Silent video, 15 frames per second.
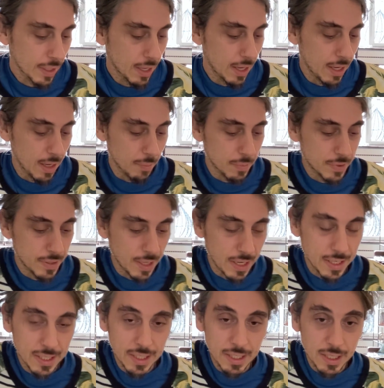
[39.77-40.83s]
I am
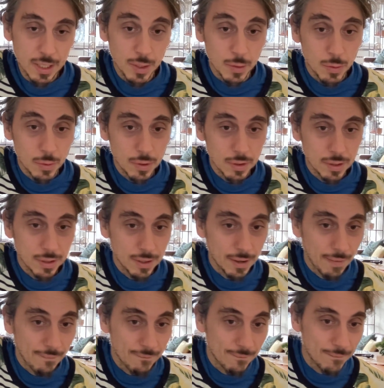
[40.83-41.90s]
sending you
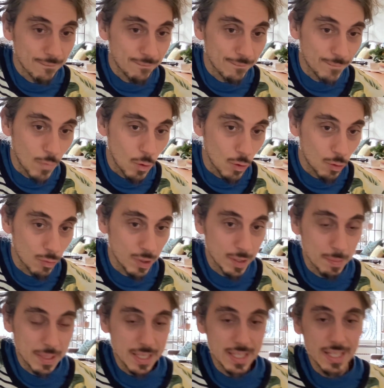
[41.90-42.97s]
for
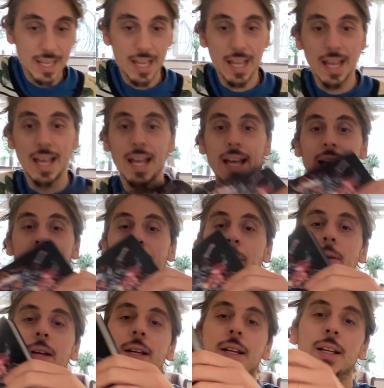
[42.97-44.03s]
Christmas
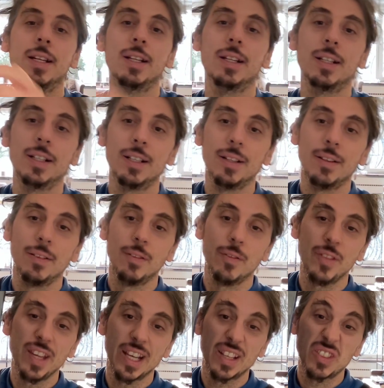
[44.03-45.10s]
time
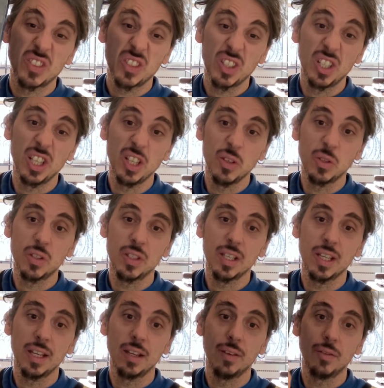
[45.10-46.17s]
the
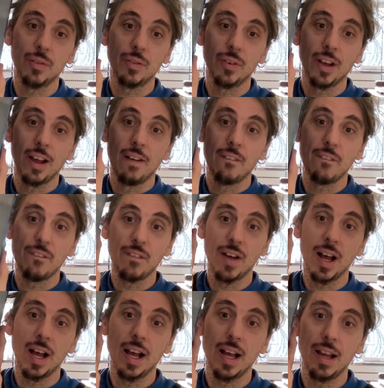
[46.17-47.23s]
exclusive
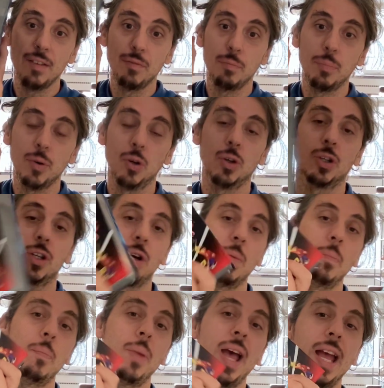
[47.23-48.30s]
5-book
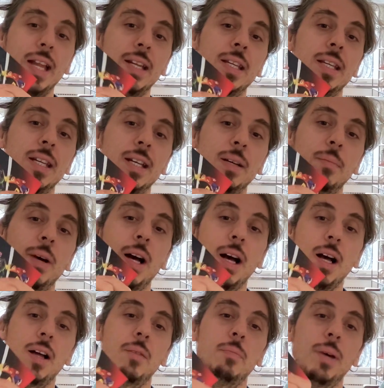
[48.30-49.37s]
compendium
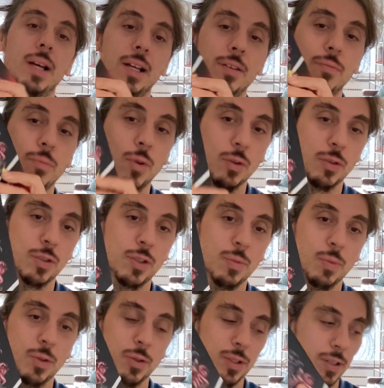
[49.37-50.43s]
hardback of Monster
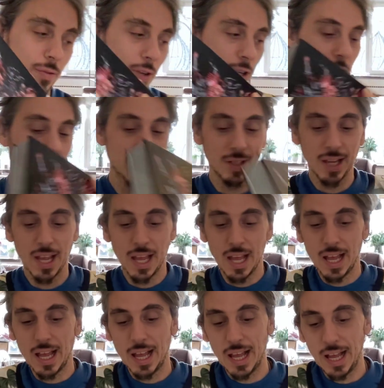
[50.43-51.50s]
Multiverse.
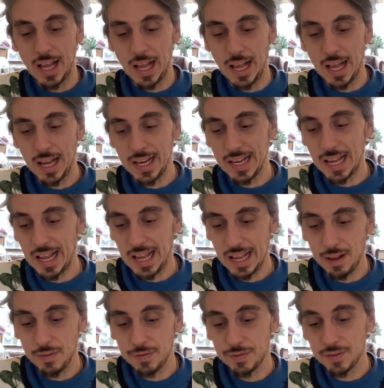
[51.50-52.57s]
I
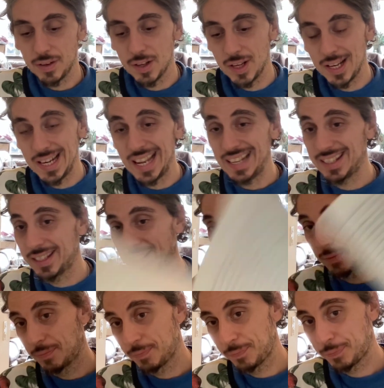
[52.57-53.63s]
have a letter
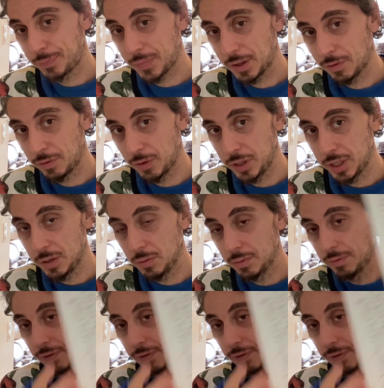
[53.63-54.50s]
for you,